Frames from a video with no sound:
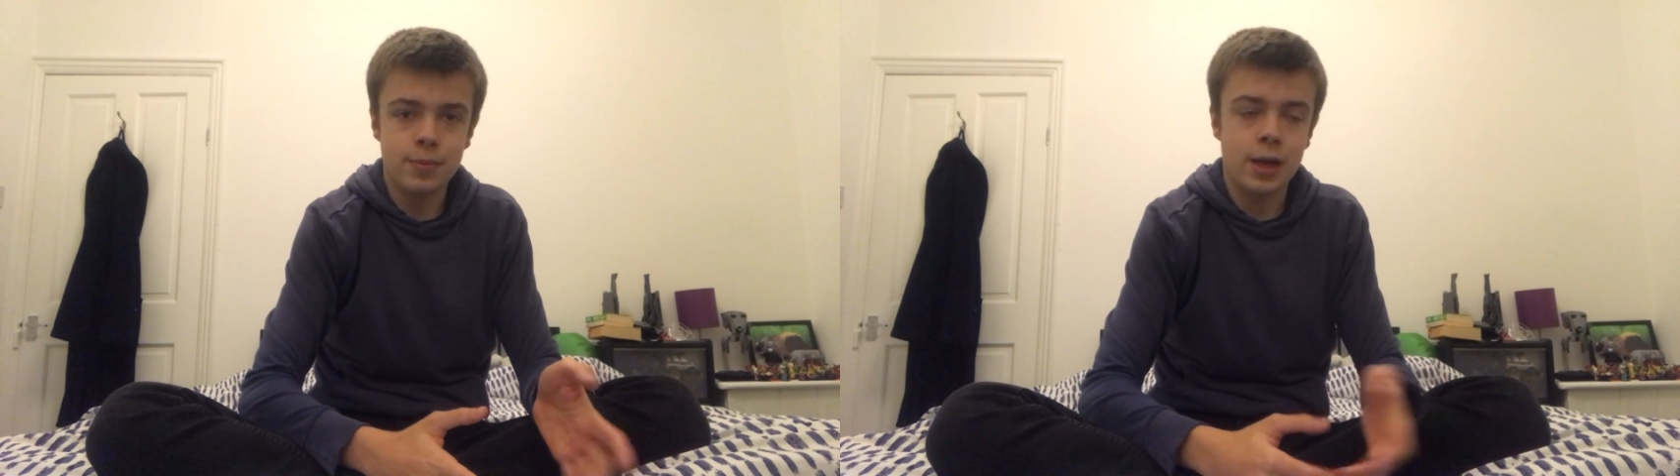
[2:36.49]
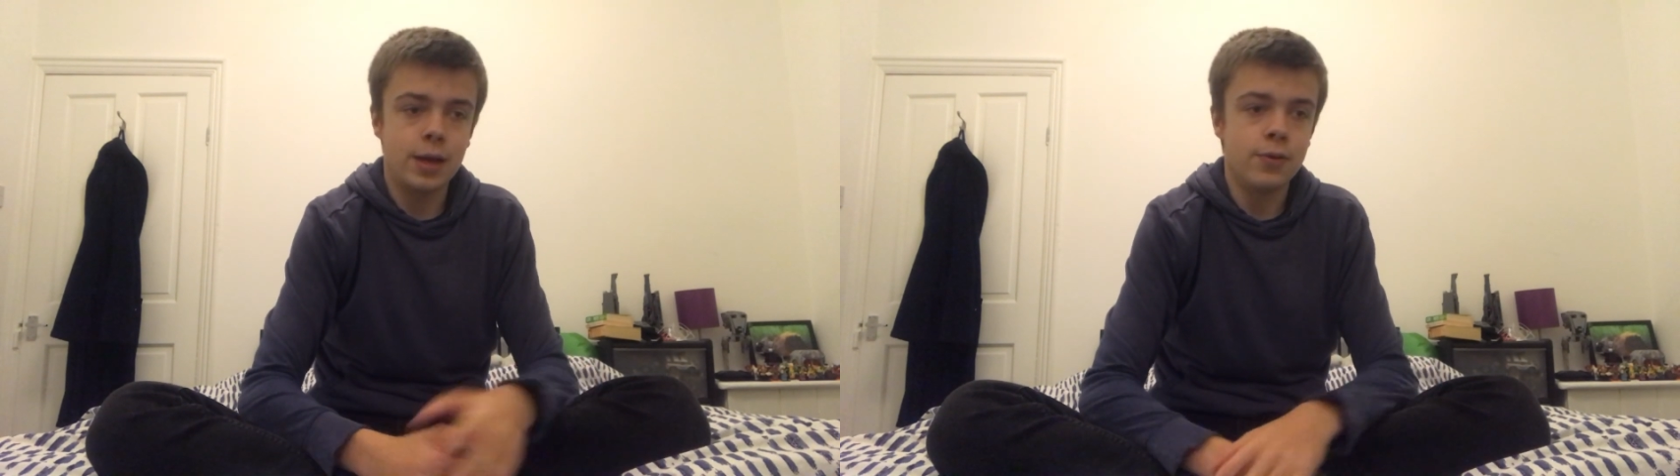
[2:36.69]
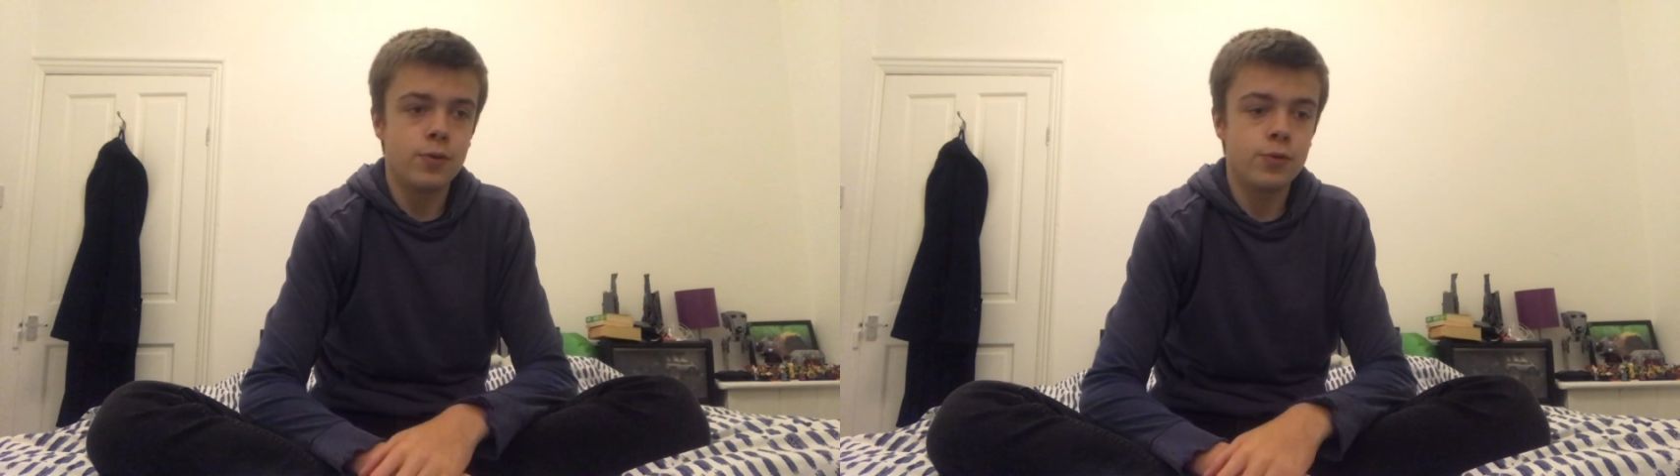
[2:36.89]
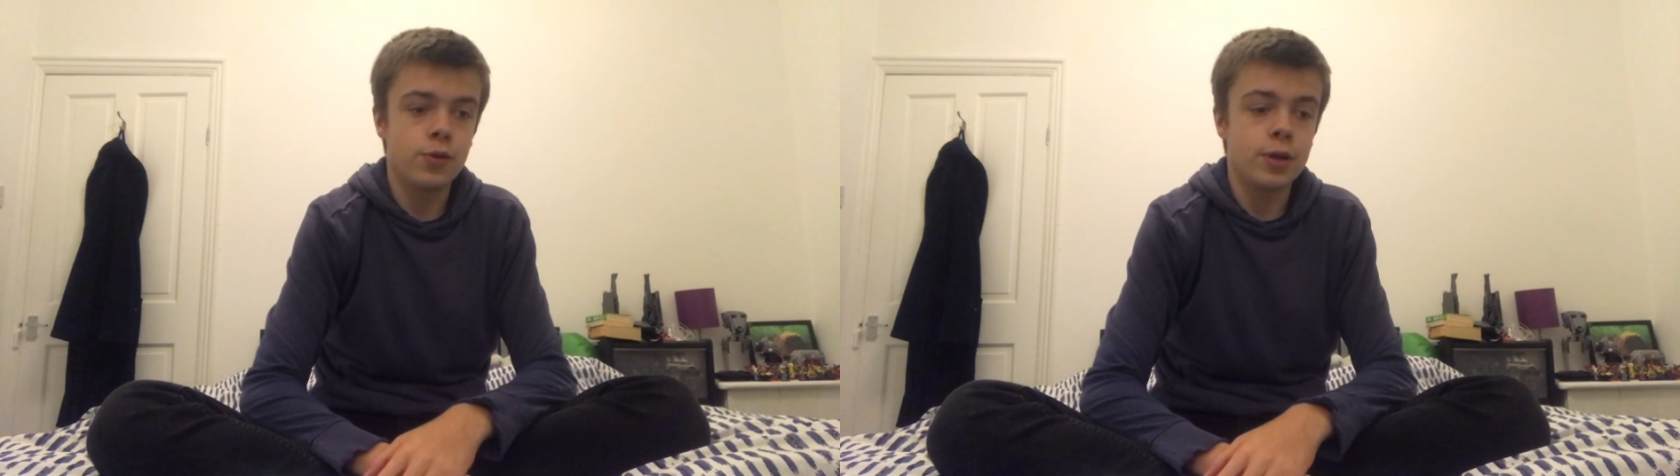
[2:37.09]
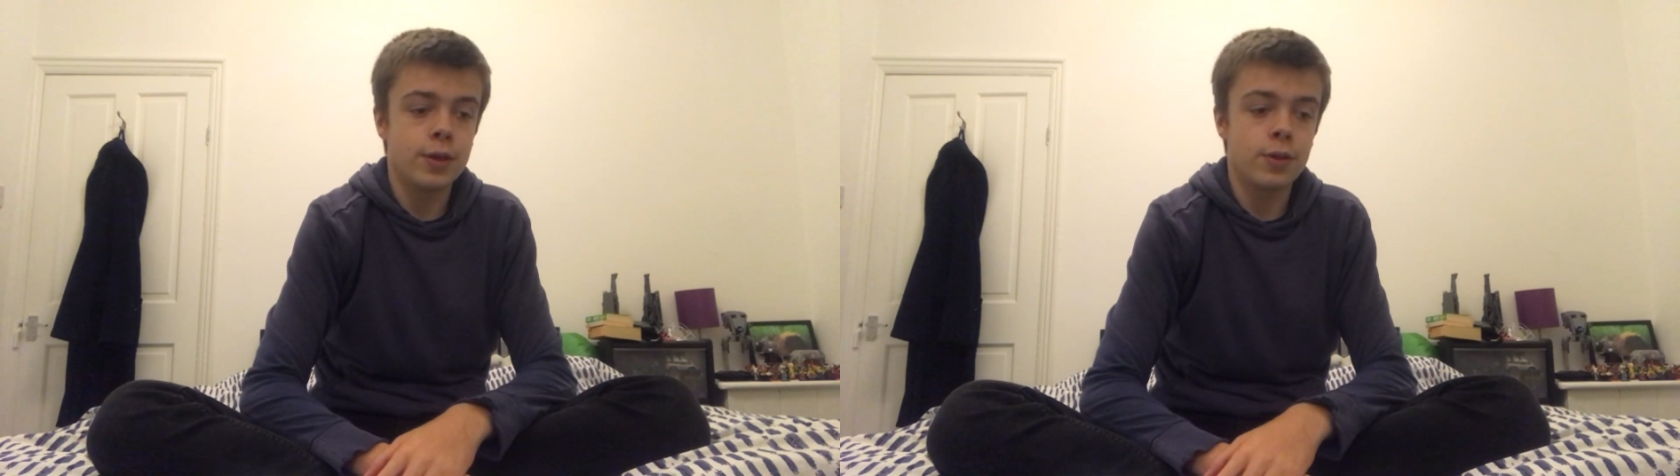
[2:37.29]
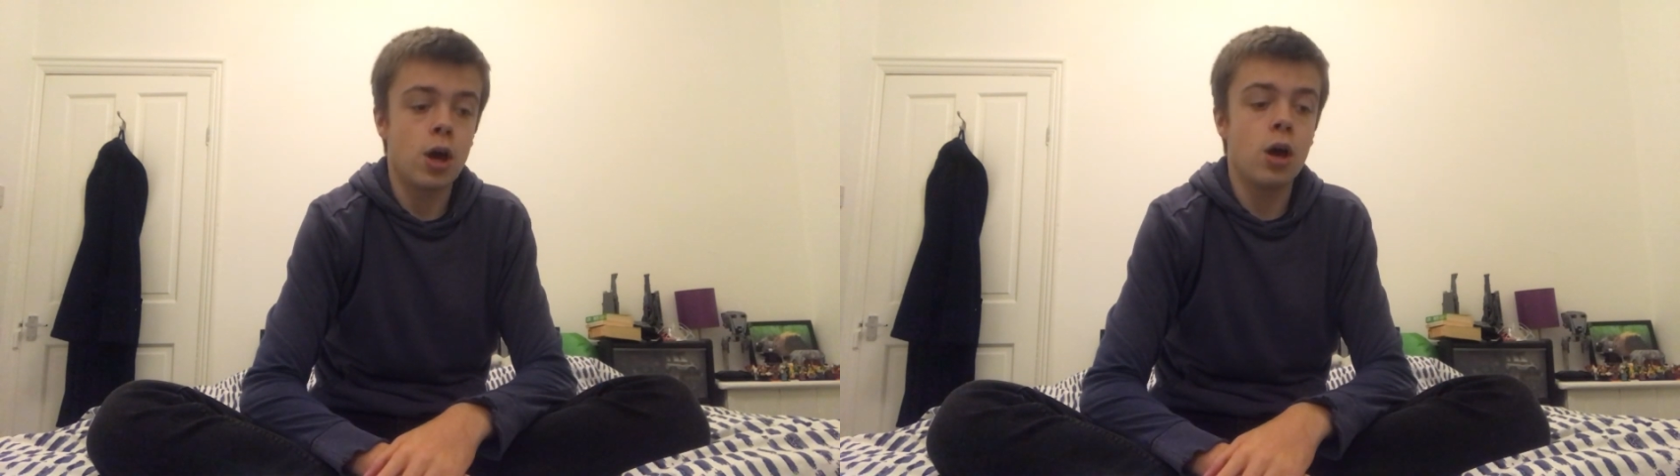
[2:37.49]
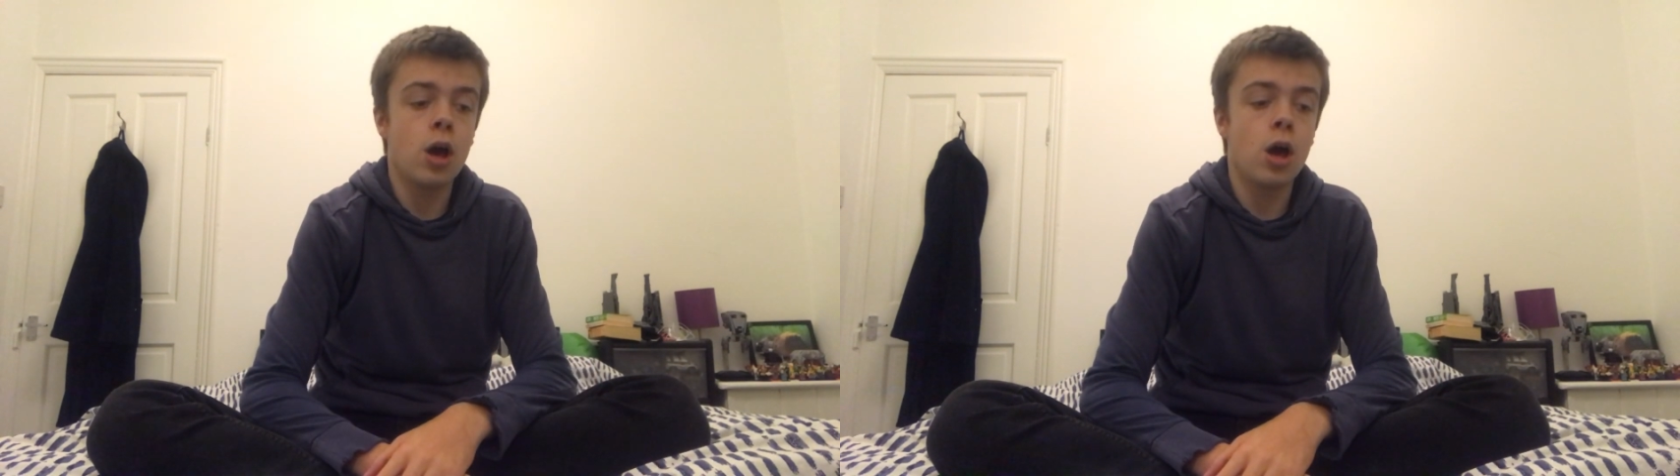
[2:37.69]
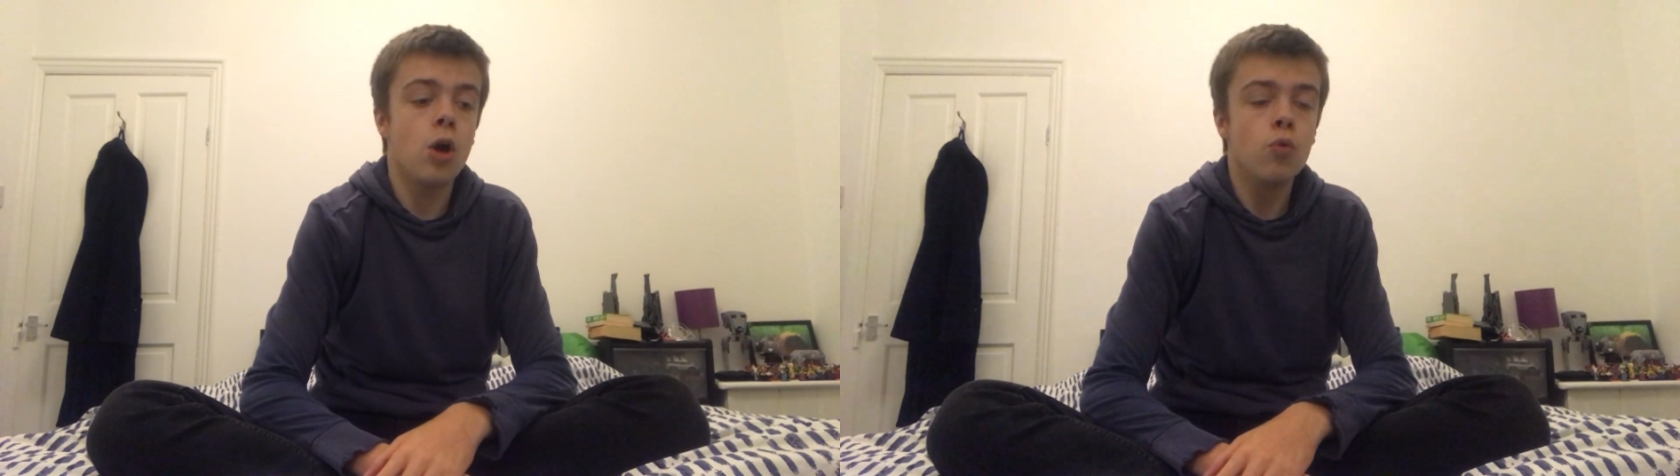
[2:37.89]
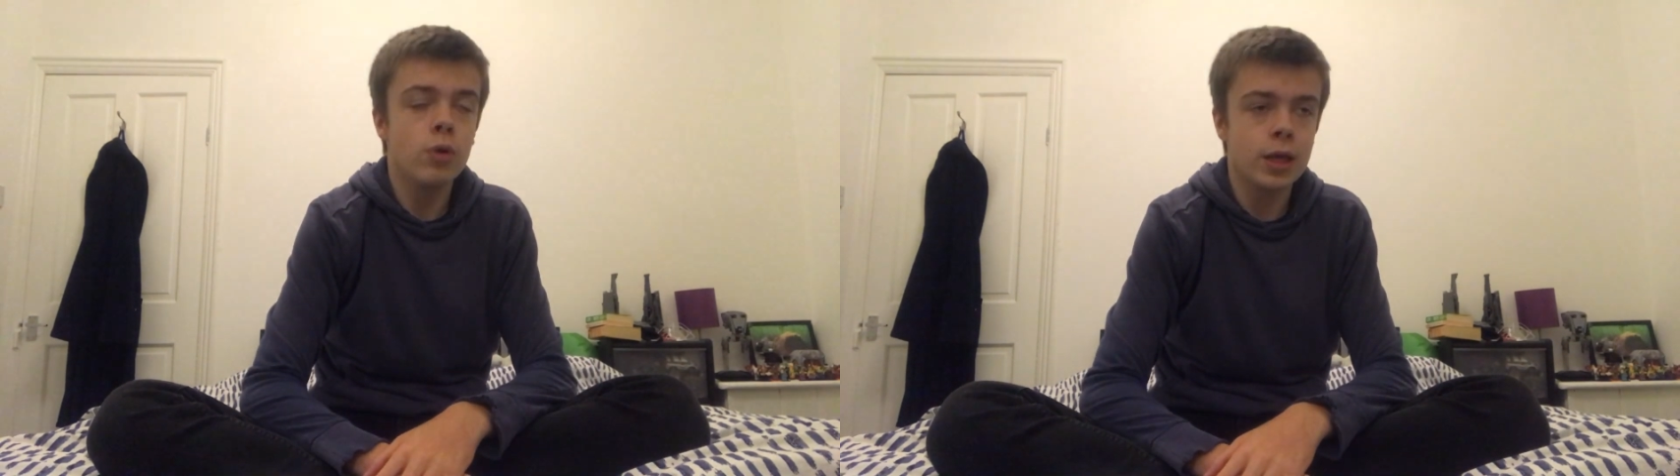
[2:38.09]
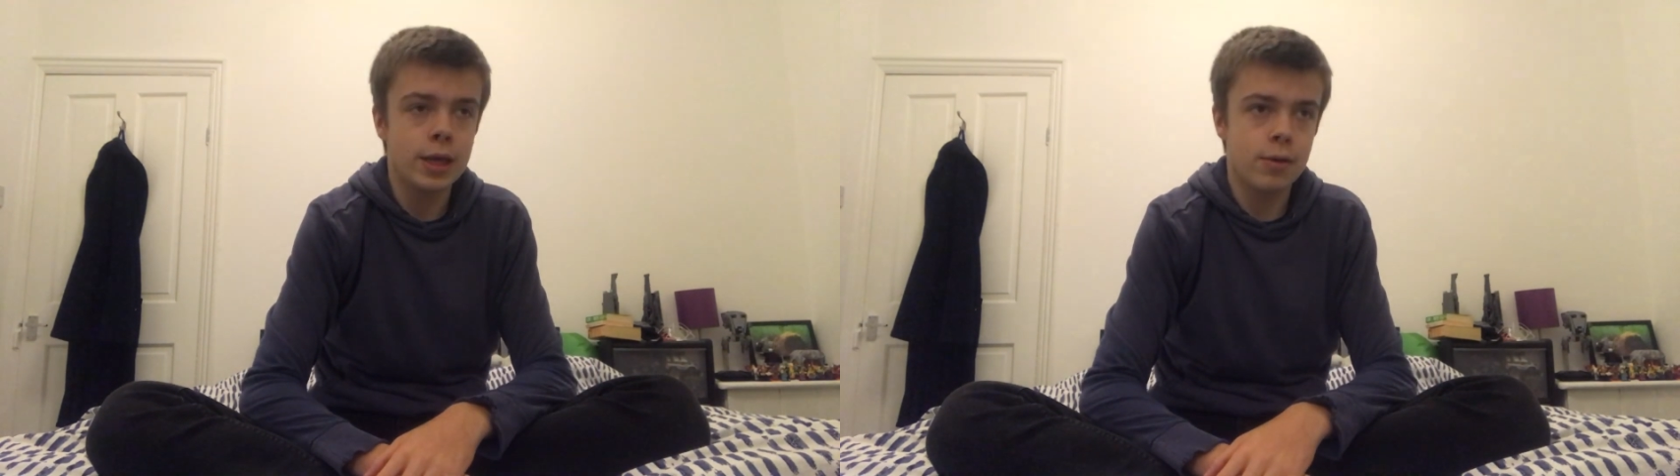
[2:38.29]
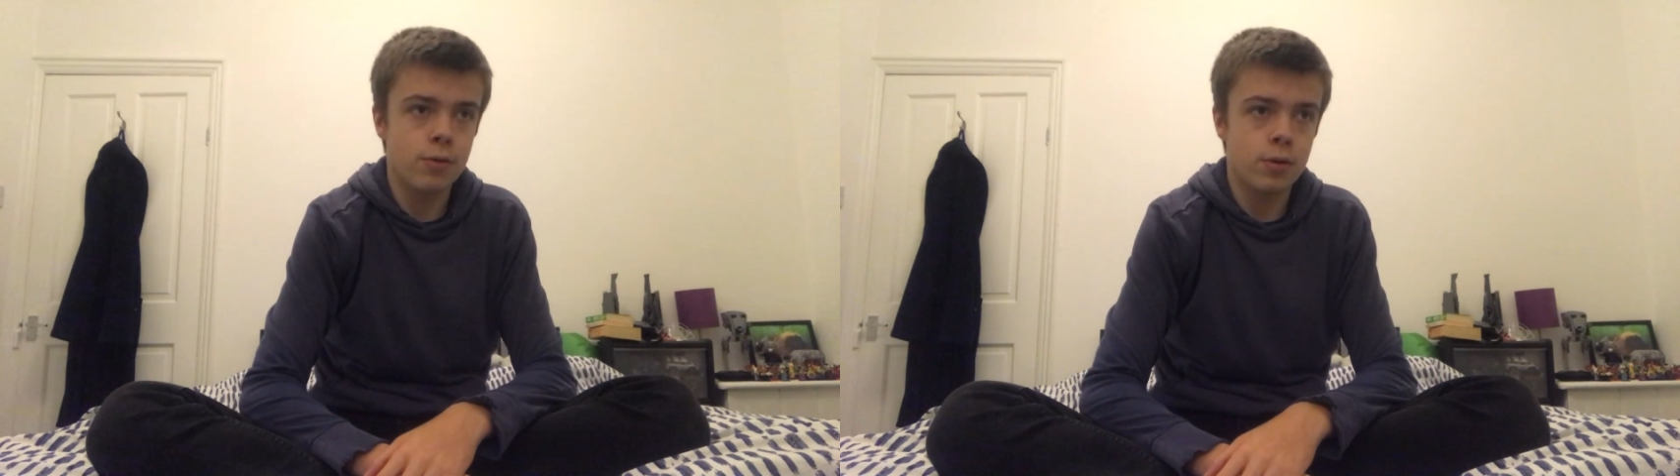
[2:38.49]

and Johnny is only